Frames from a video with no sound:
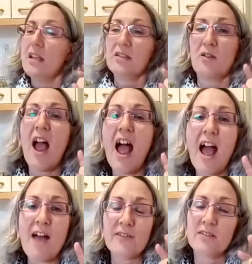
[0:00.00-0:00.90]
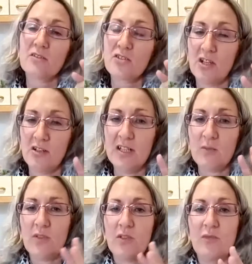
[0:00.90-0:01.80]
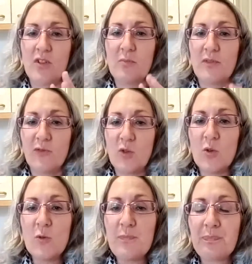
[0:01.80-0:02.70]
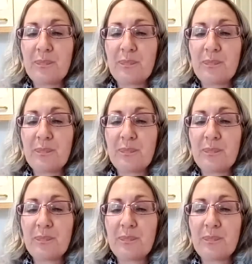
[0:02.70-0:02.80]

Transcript: So you haven't journeyed with the rune before.